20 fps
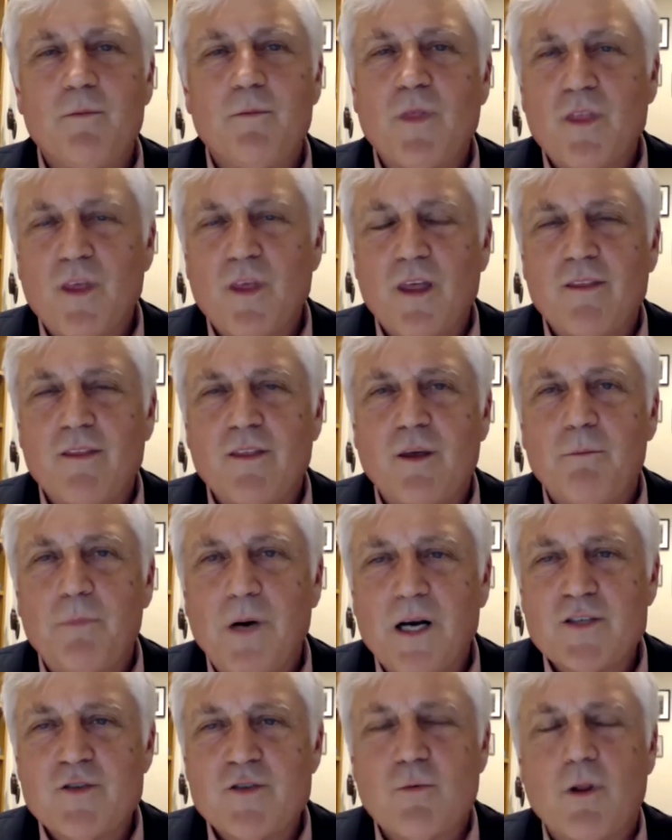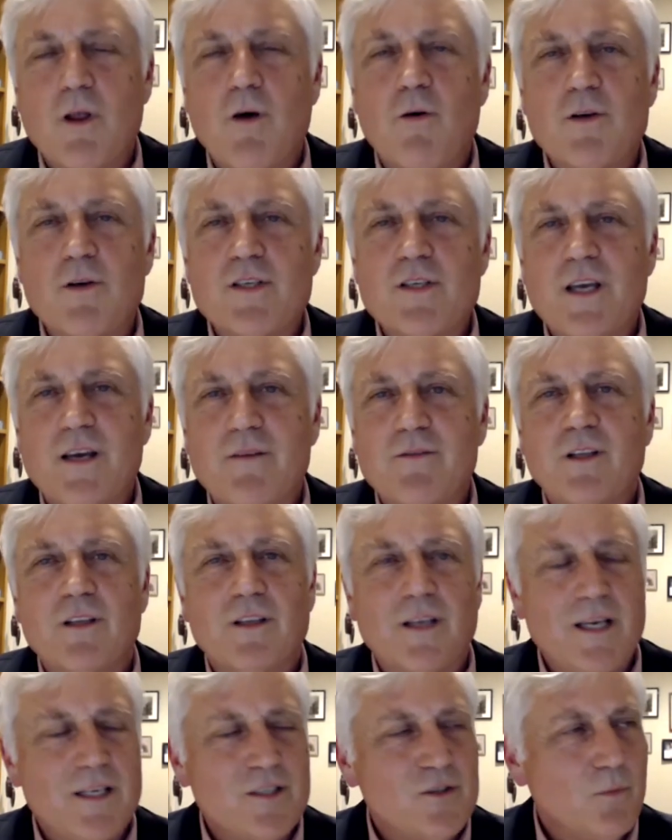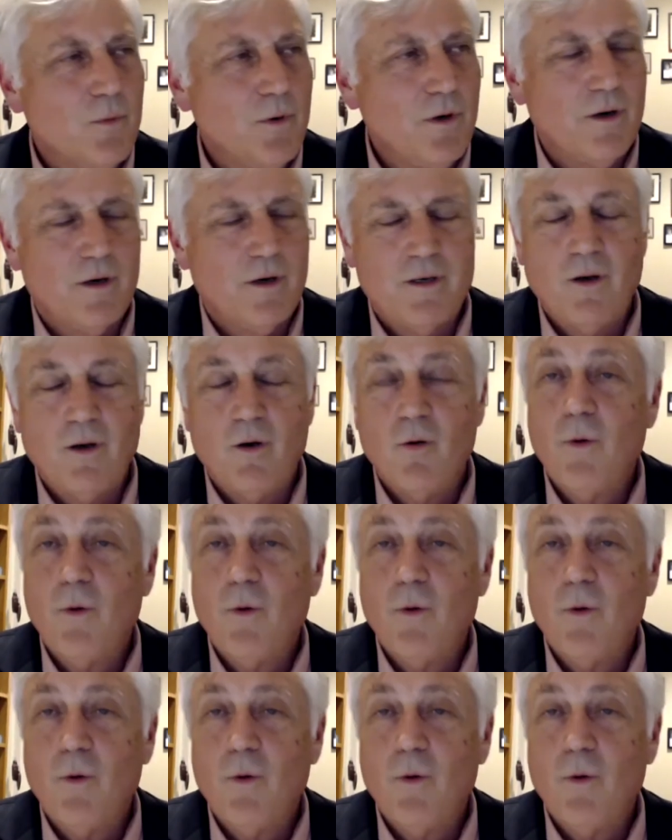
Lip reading: the bugs will always have the last word.